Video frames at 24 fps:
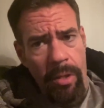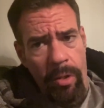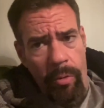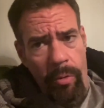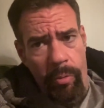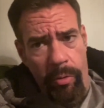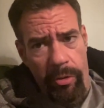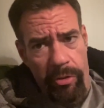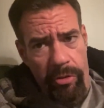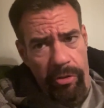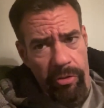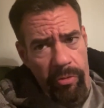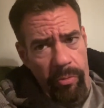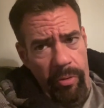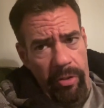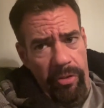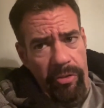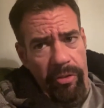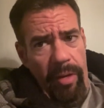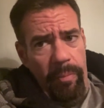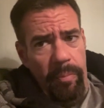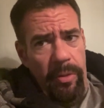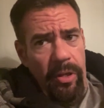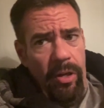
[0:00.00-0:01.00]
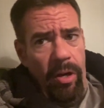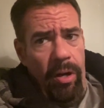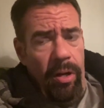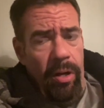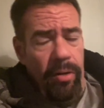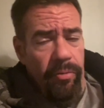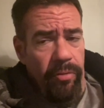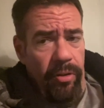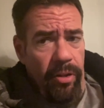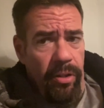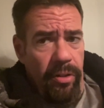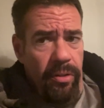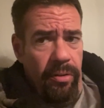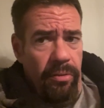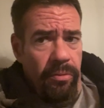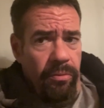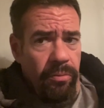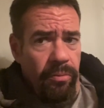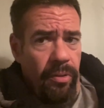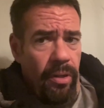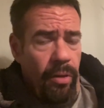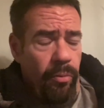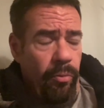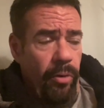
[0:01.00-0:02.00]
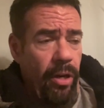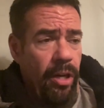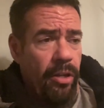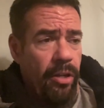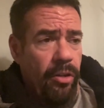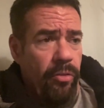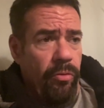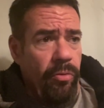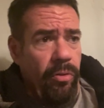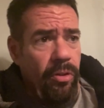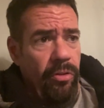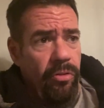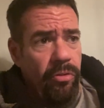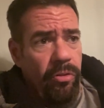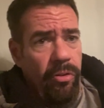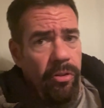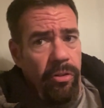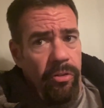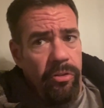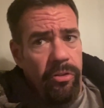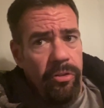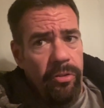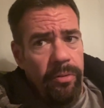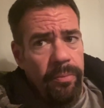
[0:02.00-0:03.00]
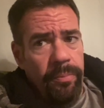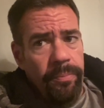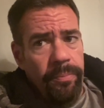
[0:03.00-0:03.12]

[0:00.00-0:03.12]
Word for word: which is what set me off on round of research.